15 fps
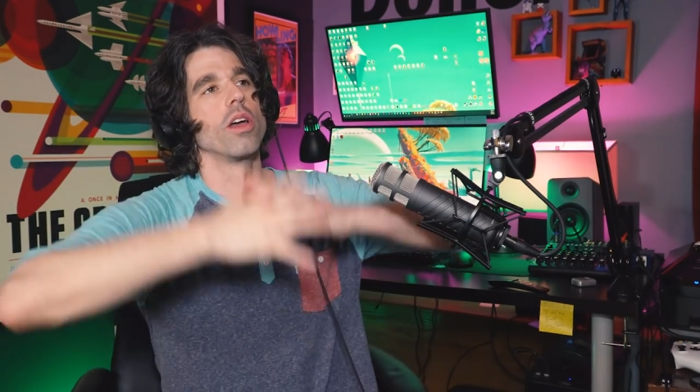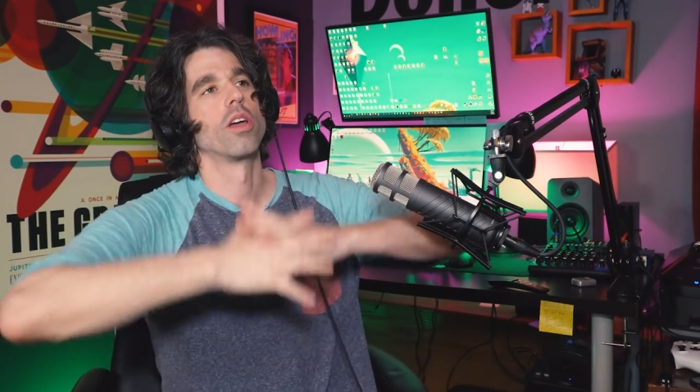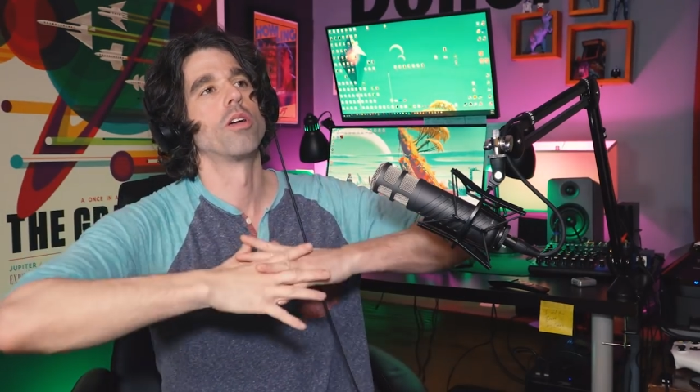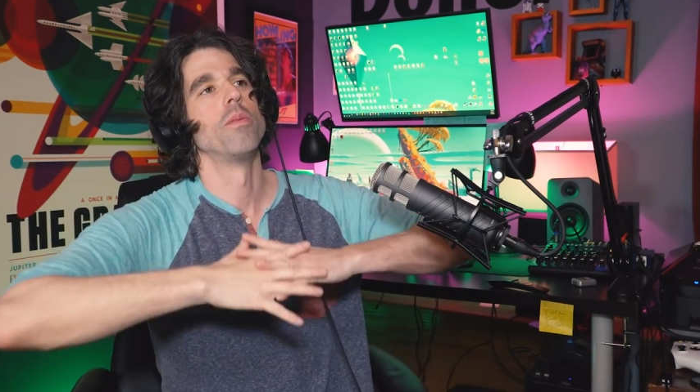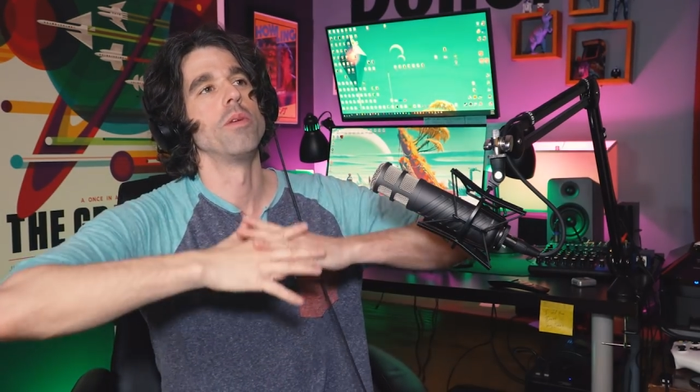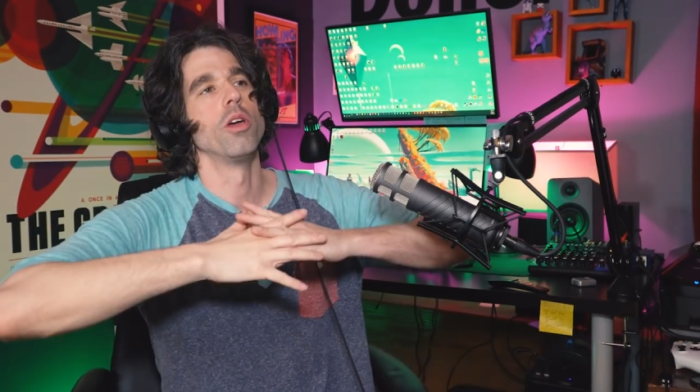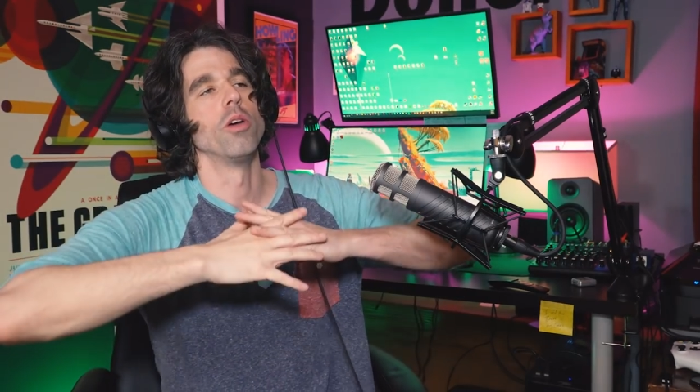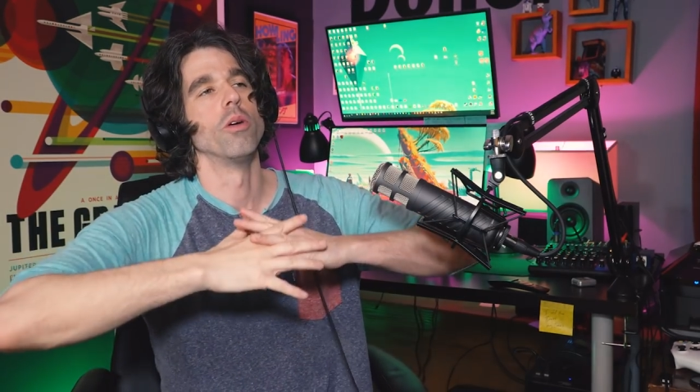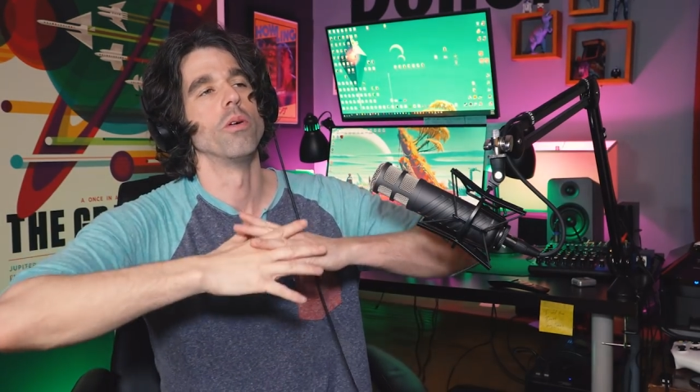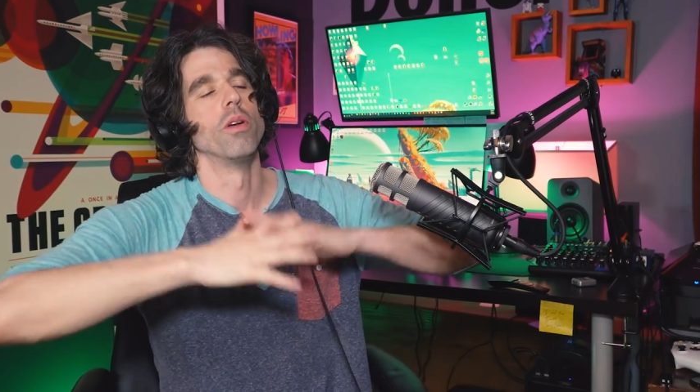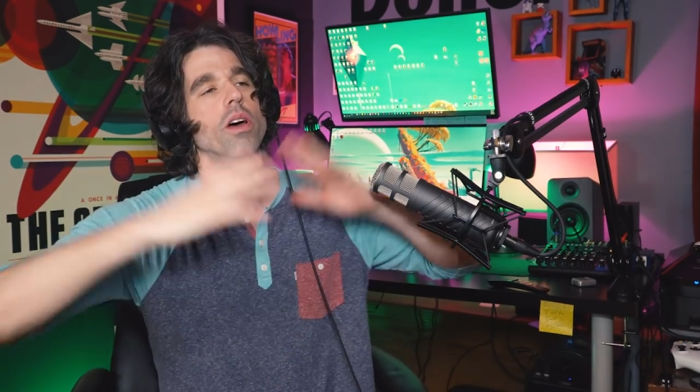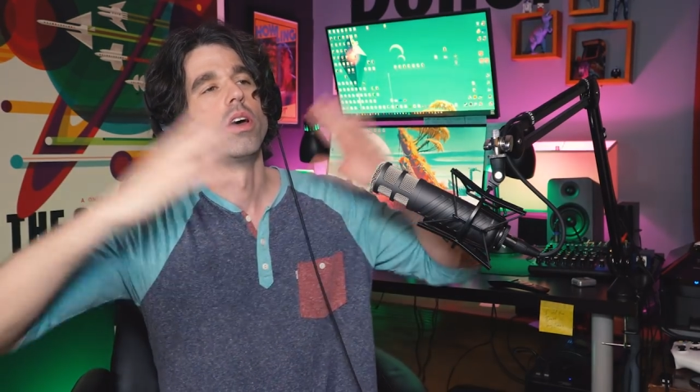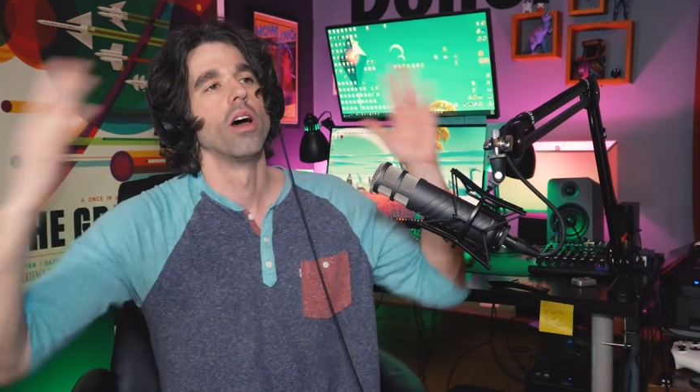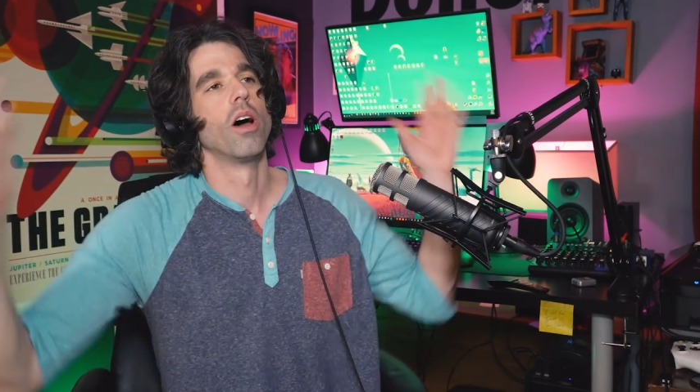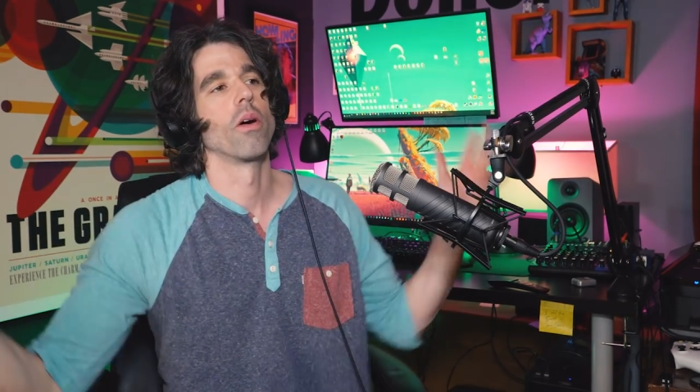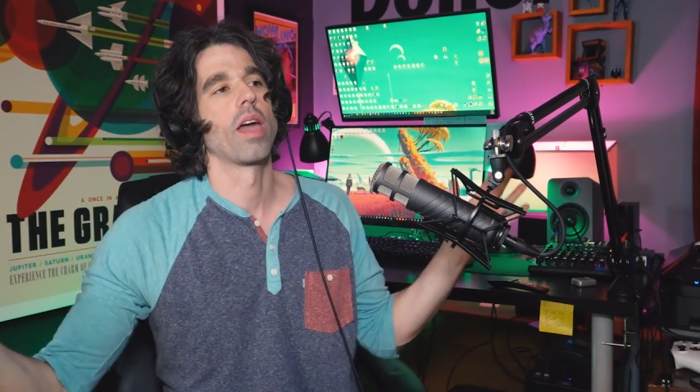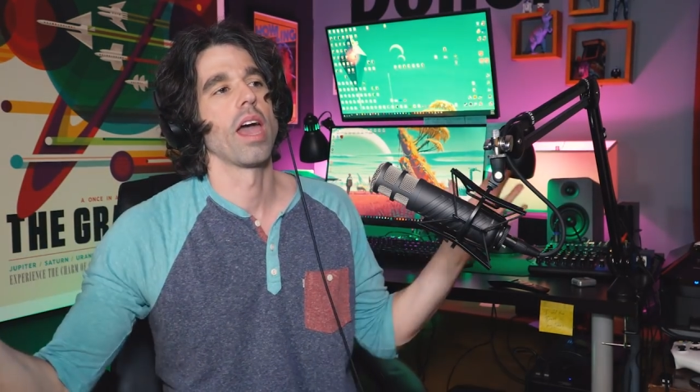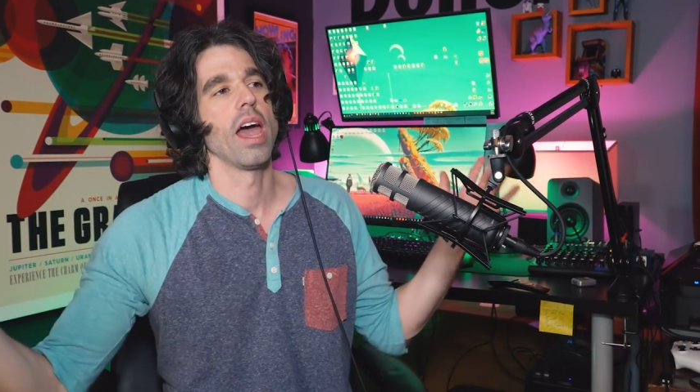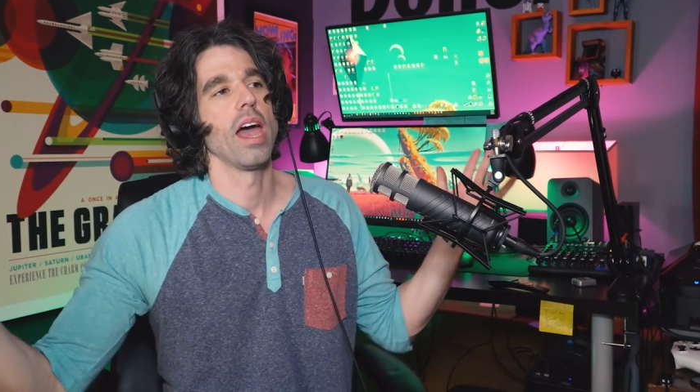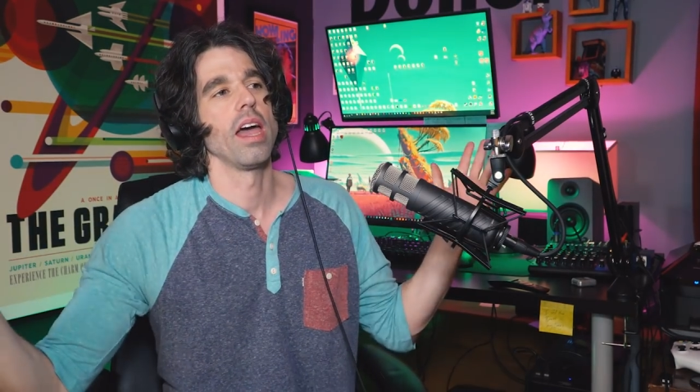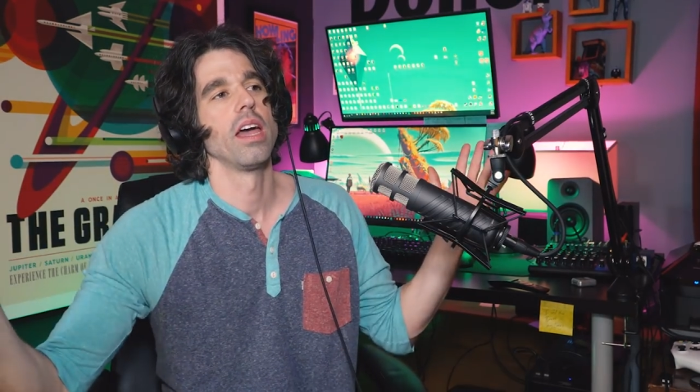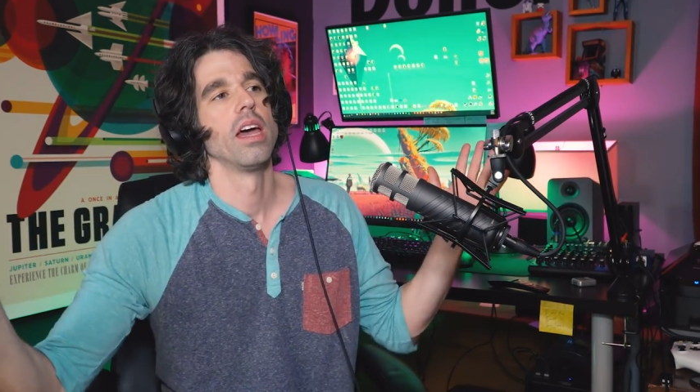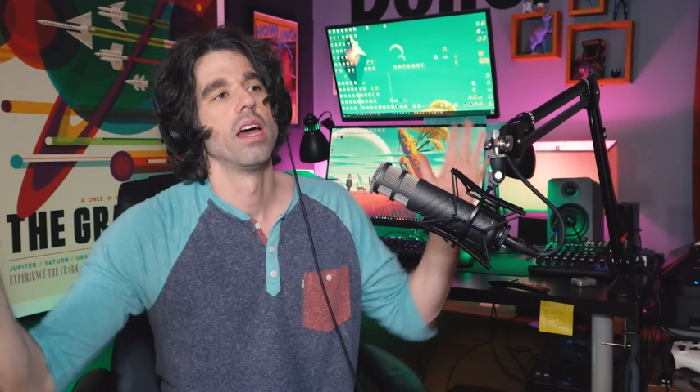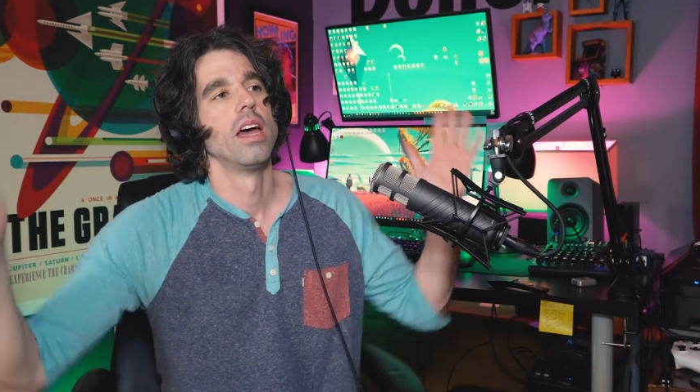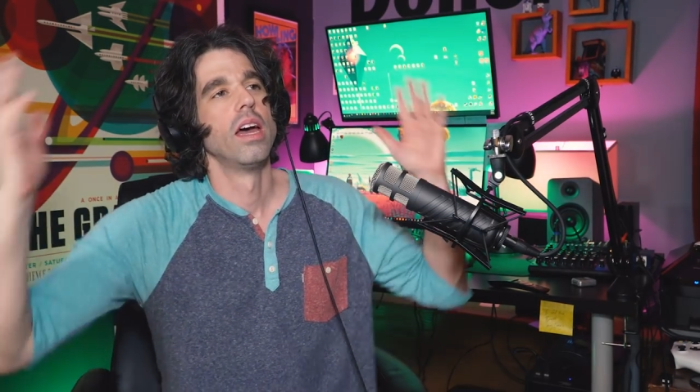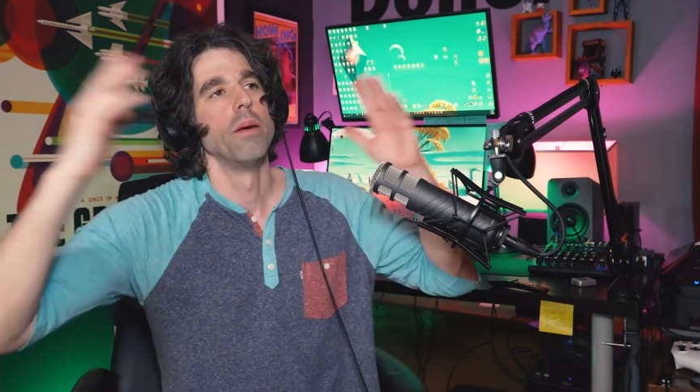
commune, okay?